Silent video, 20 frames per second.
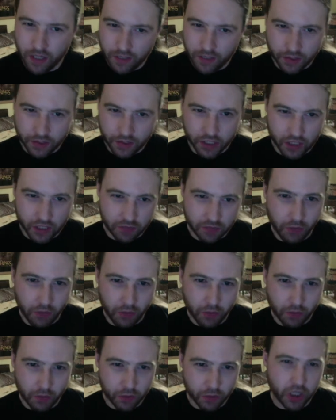
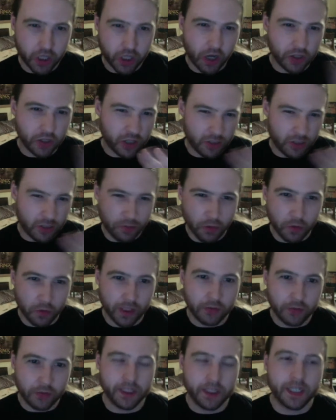small shots, small
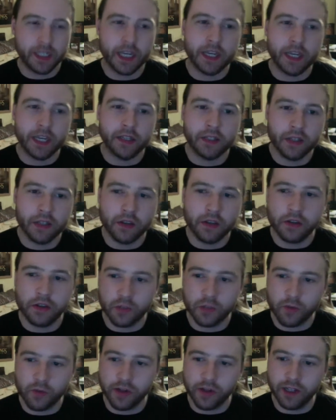little scenes that you can
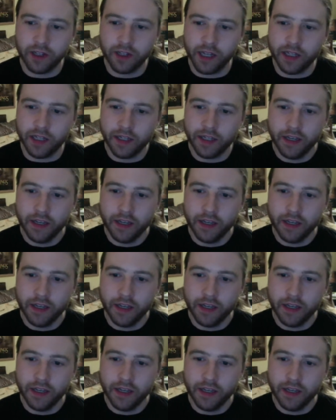sprinkle in.